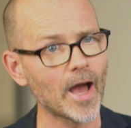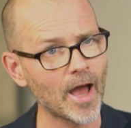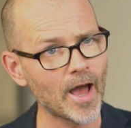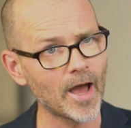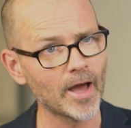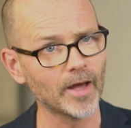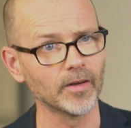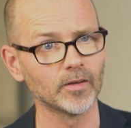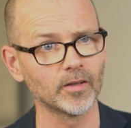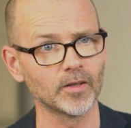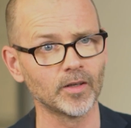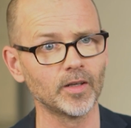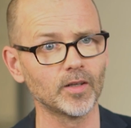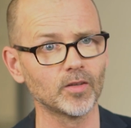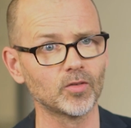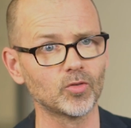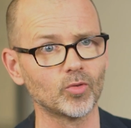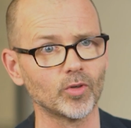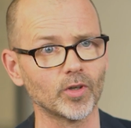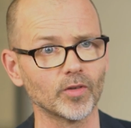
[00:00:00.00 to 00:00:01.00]
and a
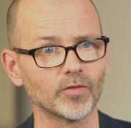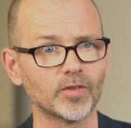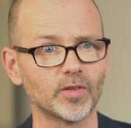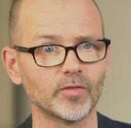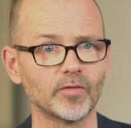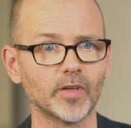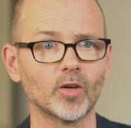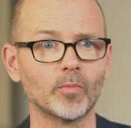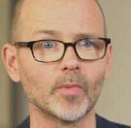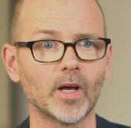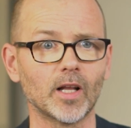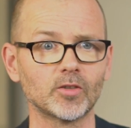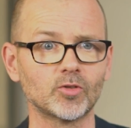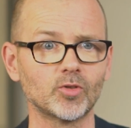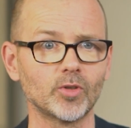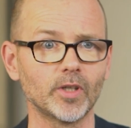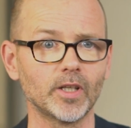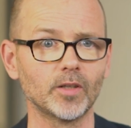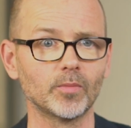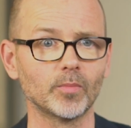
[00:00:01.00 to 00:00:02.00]
history of severe
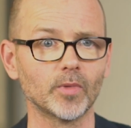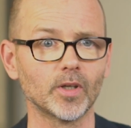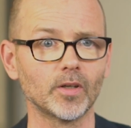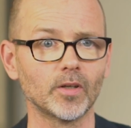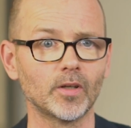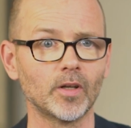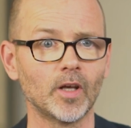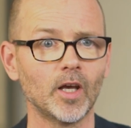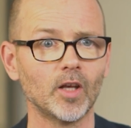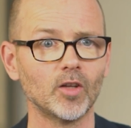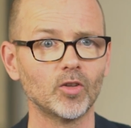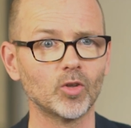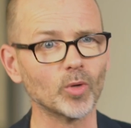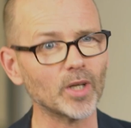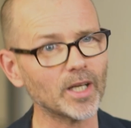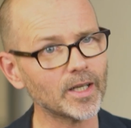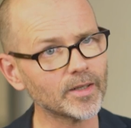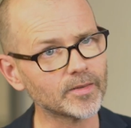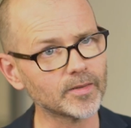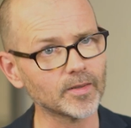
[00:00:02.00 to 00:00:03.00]
maltreatment. So
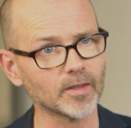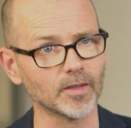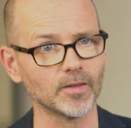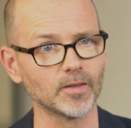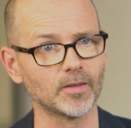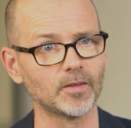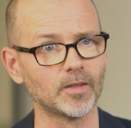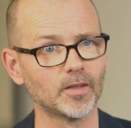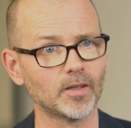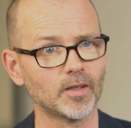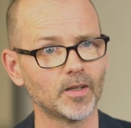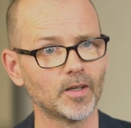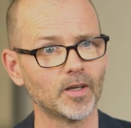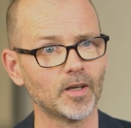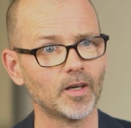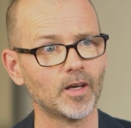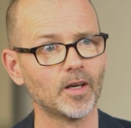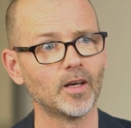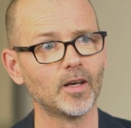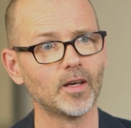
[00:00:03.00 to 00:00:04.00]
it isn't
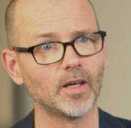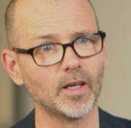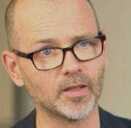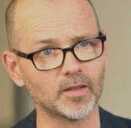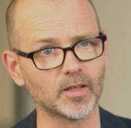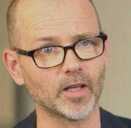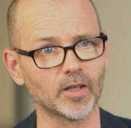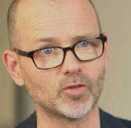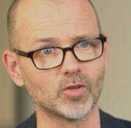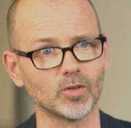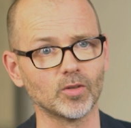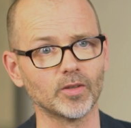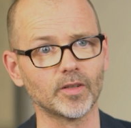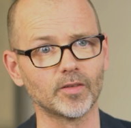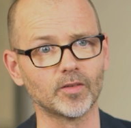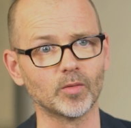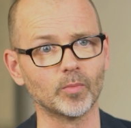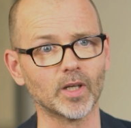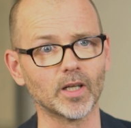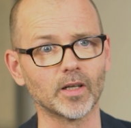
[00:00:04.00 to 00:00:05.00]
intellectual
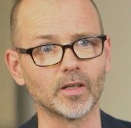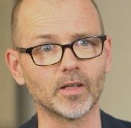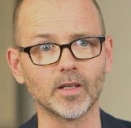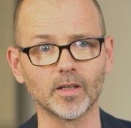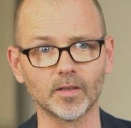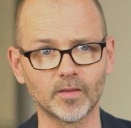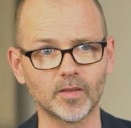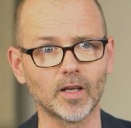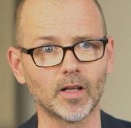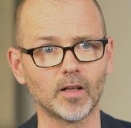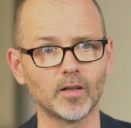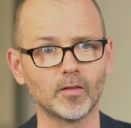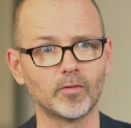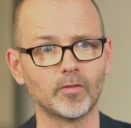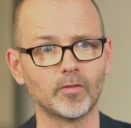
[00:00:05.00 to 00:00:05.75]
disability itself.